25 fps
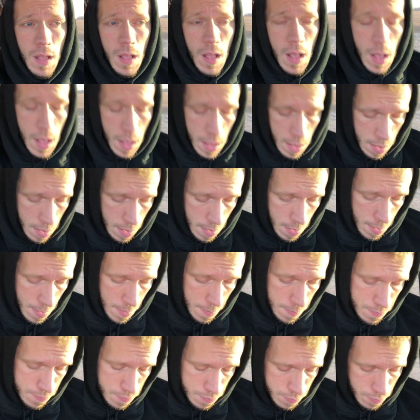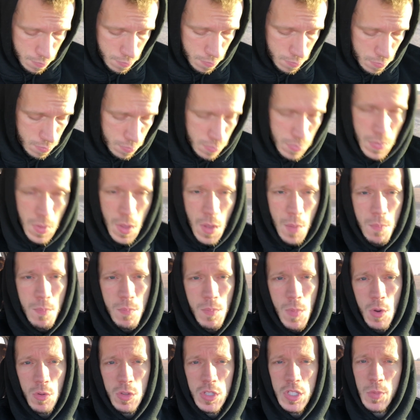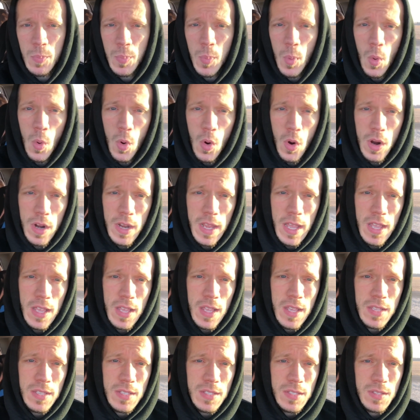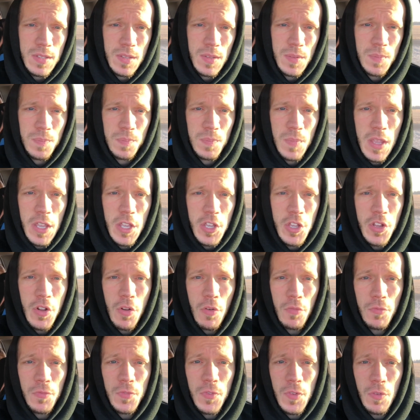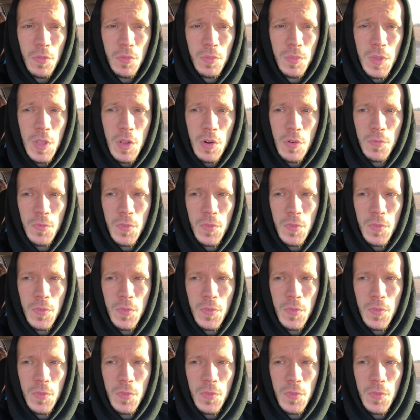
Mood support is, you don't feel happy,